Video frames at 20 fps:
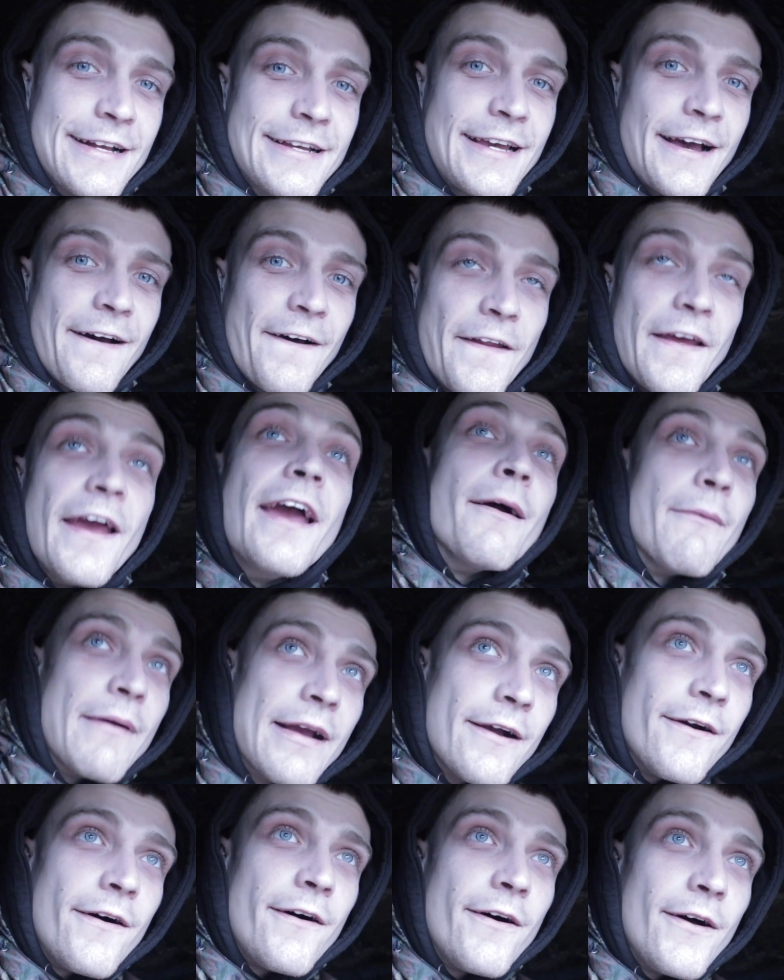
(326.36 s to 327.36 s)
God, here we
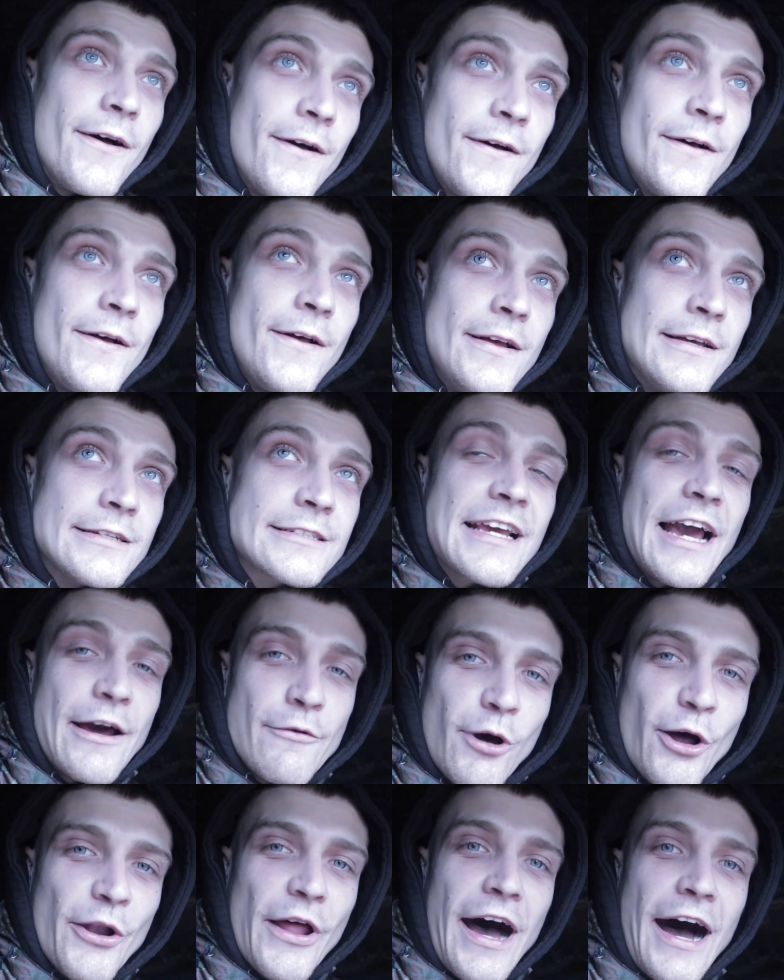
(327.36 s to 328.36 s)
go. Let's get a
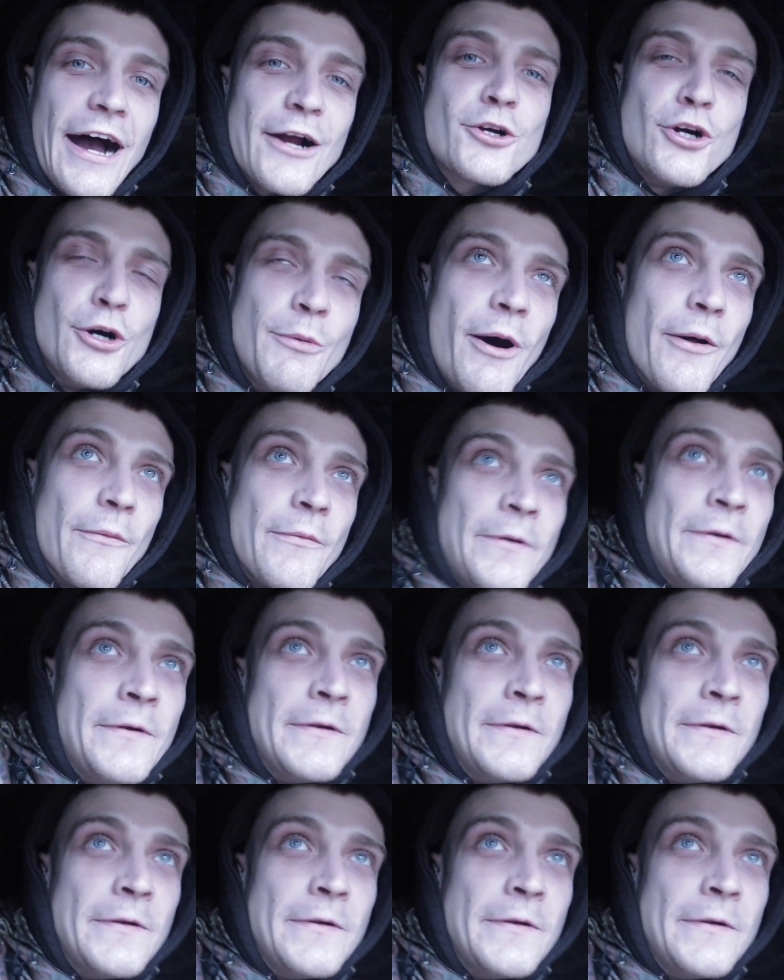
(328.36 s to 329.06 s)
rod out. Come on.